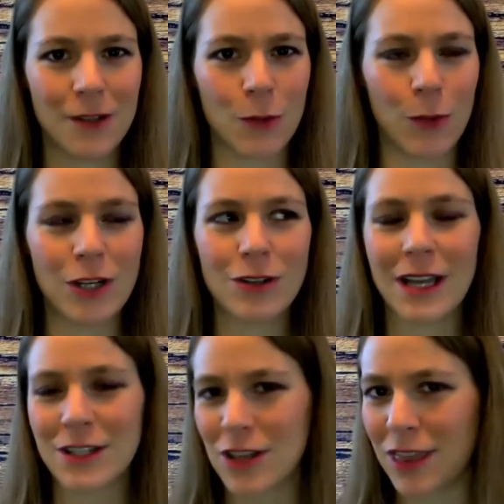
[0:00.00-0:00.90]
we don't
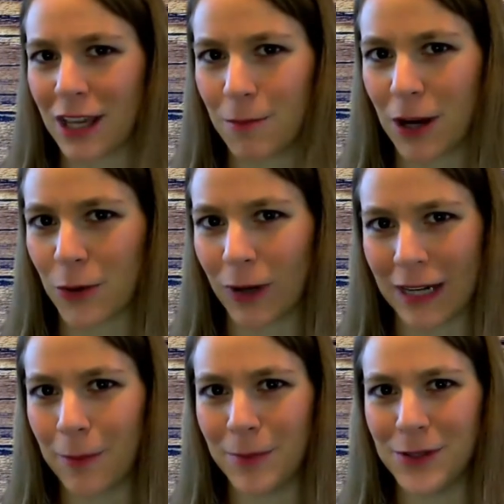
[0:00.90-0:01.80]
like to think about what
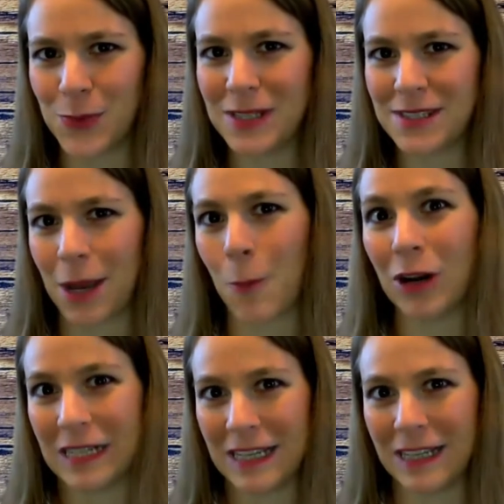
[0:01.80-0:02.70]
happens when
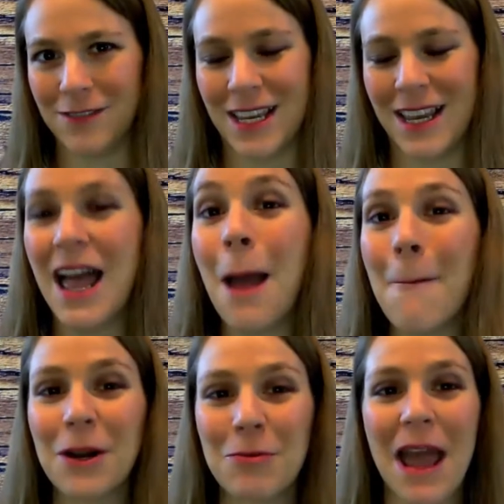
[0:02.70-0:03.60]
someone leaves,
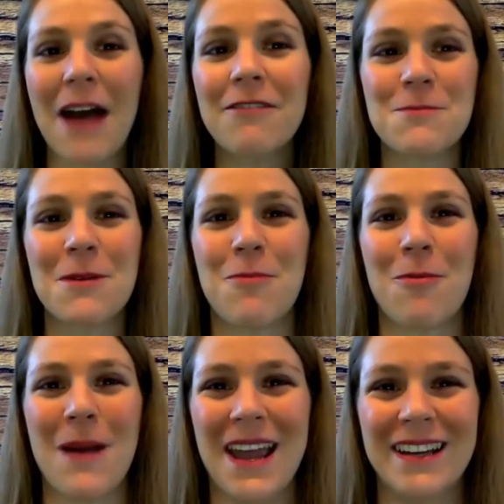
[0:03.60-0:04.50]
but we have to be
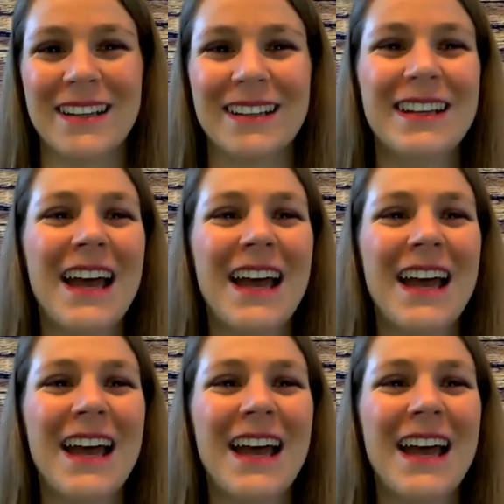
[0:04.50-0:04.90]
prepared.